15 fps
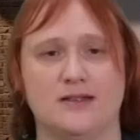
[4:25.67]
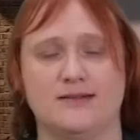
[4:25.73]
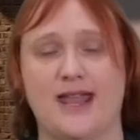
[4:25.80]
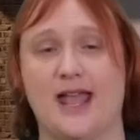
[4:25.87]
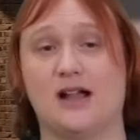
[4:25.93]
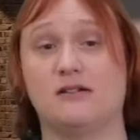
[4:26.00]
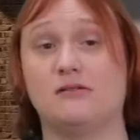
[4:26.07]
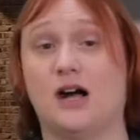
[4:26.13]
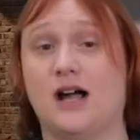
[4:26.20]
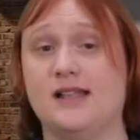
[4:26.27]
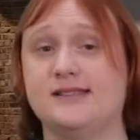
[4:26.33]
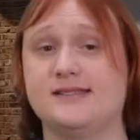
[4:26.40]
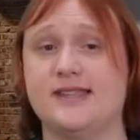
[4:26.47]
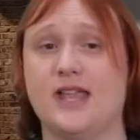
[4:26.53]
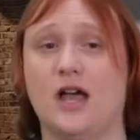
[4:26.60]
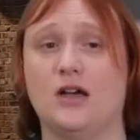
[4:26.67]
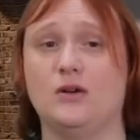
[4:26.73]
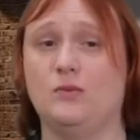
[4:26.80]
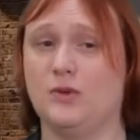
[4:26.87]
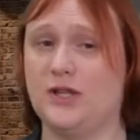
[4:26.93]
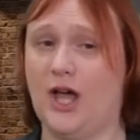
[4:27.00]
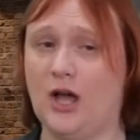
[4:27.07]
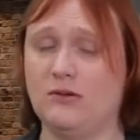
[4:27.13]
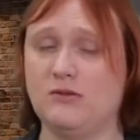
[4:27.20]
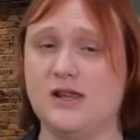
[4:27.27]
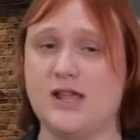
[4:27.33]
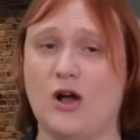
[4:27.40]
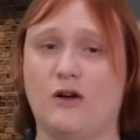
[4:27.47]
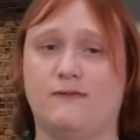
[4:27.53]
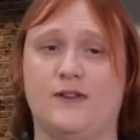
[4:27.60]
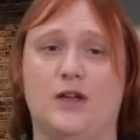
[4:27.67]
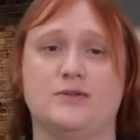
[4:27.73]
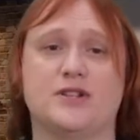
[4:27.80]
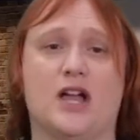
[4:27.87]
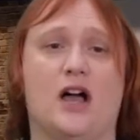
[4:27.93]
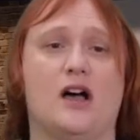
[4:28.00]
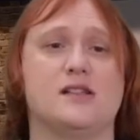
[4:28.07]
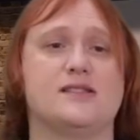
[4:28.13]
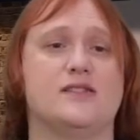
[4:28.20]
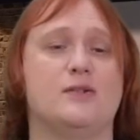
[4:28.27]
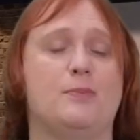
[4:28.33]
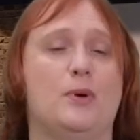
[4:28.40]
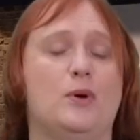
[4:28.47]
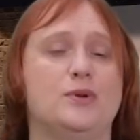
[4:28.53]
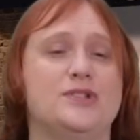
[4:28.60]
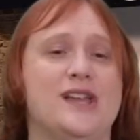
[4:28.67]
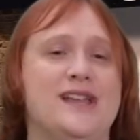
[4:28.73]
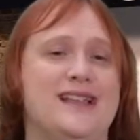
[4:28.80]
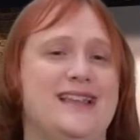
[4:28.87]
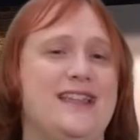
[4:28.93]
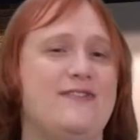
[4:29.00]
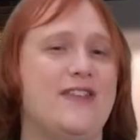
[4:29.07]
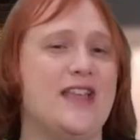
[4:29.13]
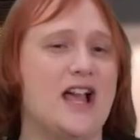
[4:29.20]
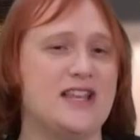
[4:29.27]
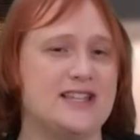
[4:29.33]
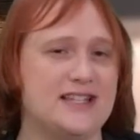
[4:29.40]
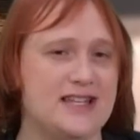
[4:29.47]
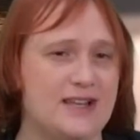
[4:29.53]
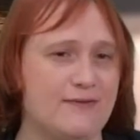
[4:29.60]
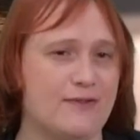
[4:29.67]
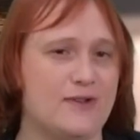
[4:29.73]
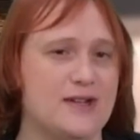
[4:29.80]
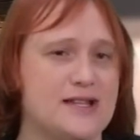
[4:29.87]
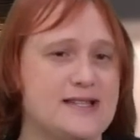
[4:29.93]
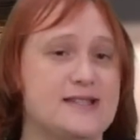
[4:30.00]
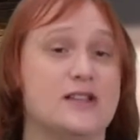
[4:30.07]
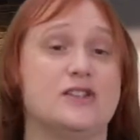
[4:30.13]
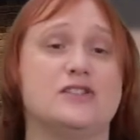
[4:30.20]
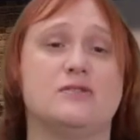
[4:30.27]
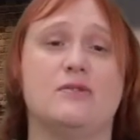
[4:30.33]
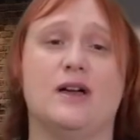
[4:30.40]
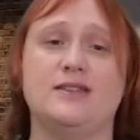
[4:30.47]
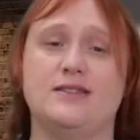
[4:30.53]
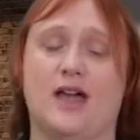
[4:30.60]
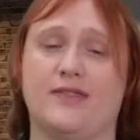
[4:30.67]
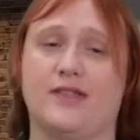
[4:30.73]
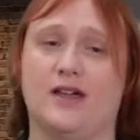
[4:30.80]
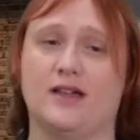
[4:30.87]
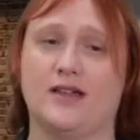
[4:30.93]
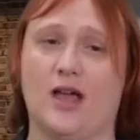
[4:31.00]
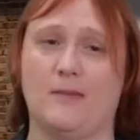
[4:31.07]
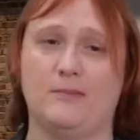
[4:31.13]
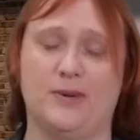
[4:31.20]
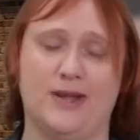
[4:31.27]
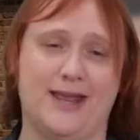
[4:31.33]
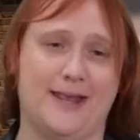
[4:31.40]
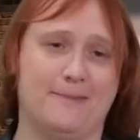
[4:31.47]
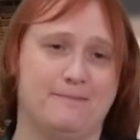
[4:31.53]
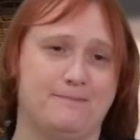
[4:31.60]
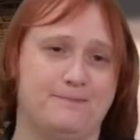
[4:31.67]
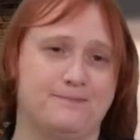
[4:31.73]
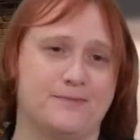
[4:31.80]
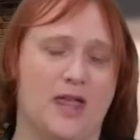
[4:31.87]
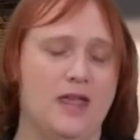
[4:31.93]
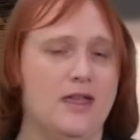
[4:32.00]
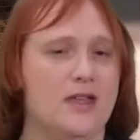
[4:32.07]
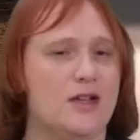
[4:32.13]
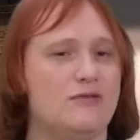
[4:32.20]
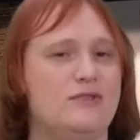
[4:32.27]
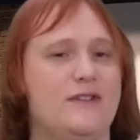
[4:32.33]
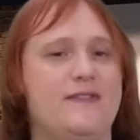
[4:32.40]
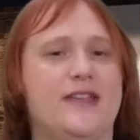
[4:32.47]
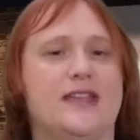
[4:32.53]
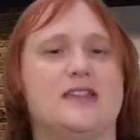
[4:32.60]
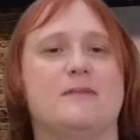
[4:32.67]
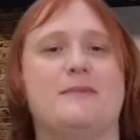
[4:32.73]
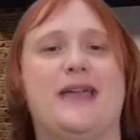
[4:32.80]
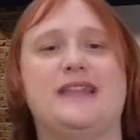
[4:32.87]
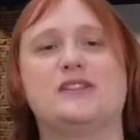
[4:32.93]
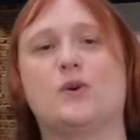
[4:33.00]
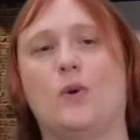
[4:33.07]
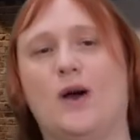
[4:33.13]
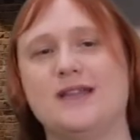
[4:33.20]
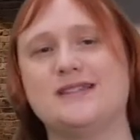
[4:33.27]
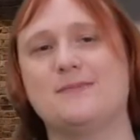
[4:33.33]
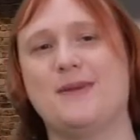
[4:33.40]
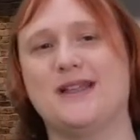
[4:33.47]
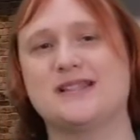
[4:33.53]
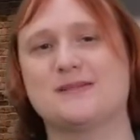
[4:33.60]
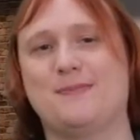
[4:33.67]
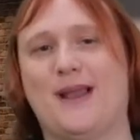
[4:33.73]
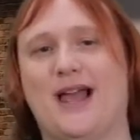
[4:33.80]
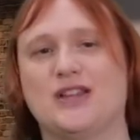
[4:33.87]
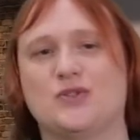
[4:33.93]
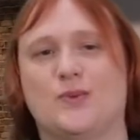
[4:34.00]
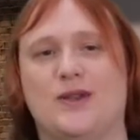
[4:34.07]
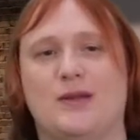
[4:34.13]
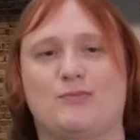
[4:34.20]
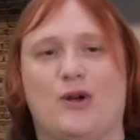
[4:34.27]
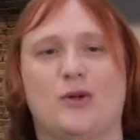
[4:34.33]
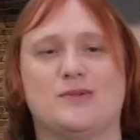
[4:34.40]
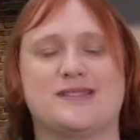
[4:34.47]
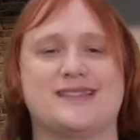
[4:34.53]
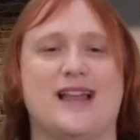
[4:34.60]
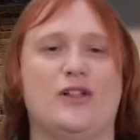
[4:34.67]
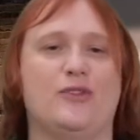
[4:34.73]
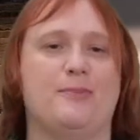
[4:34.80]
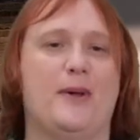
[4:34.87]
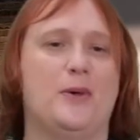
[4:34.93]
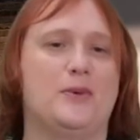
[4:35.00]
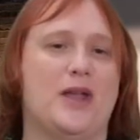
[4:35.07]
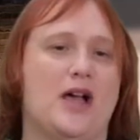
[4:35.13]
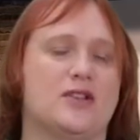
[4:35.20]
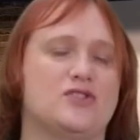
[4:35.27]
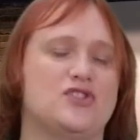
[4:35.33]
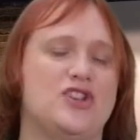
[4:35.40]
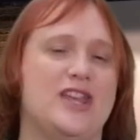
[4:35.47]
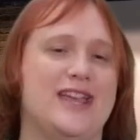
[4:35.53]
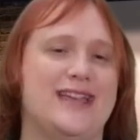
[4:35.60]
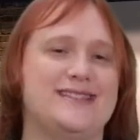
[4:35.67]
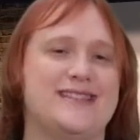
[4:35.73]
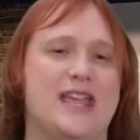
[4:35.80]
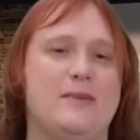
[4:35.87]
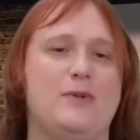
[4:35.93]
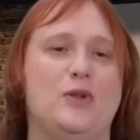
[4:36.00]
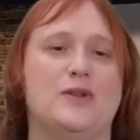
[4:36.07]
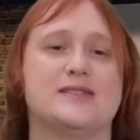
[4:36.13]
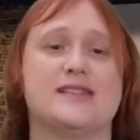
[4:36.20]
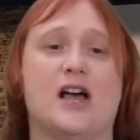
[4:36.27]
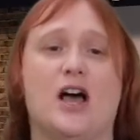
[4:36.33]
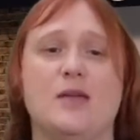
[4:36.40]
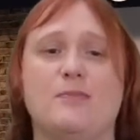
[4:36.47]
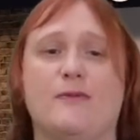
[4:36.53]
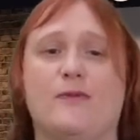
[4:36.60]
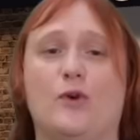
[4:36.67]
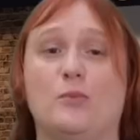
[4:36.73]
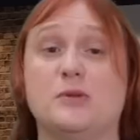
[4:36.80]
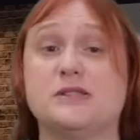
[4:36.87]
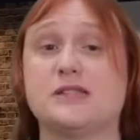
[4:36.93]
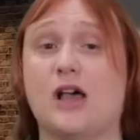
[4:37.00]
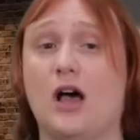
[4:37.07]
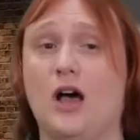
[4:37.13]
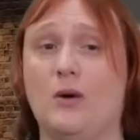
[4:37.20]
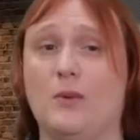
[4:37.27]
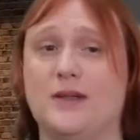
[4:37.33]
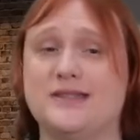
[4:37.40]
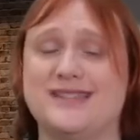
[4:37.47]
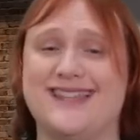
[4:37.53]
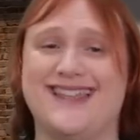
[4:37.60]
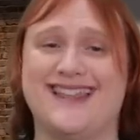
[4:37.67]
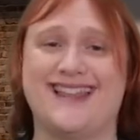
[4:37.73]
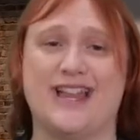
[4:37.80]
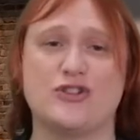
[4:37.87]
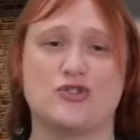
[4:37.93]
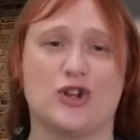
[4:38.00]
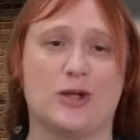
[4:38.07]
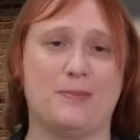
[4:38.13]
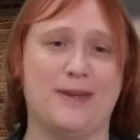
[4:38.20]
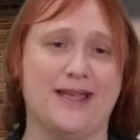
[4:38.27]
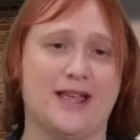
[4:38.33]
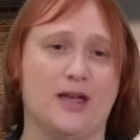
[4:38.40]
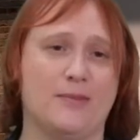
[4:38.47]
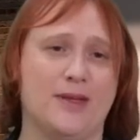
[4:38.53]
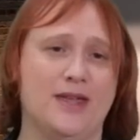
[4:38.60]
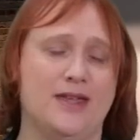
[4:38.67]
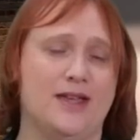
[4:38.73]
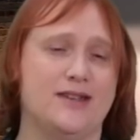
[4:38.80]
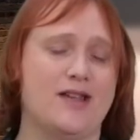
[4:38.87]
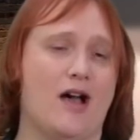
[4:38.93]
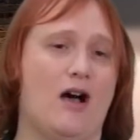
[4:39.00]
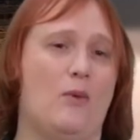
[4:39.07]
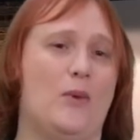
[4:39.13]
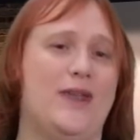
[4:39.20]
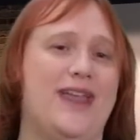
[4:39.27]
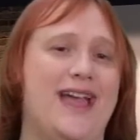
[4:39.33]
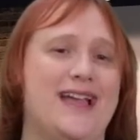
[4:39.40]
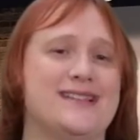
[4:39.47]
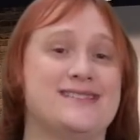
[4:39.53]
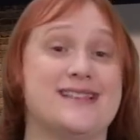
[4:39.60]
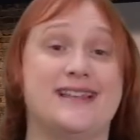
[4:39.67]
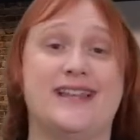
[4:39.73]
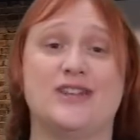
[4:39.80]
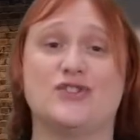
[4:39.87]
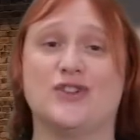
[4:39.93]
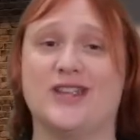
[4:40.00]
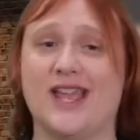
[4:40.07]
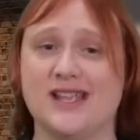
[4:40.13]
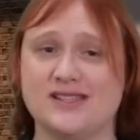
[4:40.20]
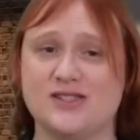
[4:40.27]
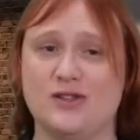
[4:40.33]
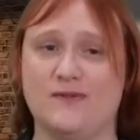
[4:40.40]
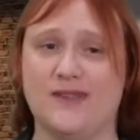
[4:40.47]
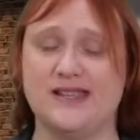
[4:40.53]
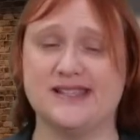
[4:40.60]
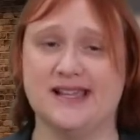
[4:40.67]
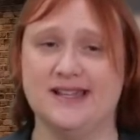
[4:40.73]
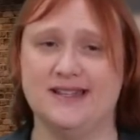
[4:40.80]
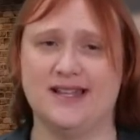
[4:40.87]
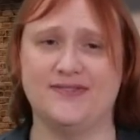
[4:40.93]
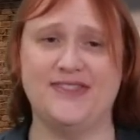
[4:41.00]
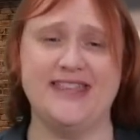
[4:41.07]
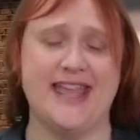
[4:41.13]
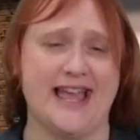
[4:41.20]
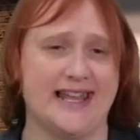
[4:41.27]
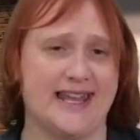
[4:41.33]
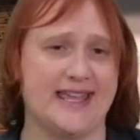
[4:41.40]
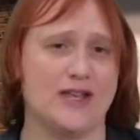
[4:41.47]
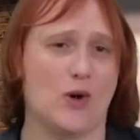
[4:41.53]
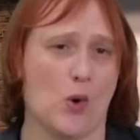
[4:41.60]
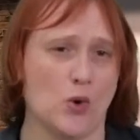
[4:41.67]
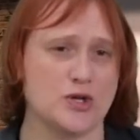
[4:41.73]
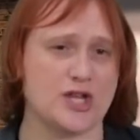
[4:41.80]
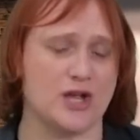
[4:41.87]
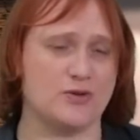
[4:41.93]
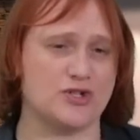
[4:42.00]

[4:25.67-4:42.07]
Now I C O will only offload cars at the port, leaving deliveries to another company. Rivian made quite a big splash when it broke stealth mode last year and debuted its high-performance R one T electric pickup and R one S electric S U Vs at the L A Auto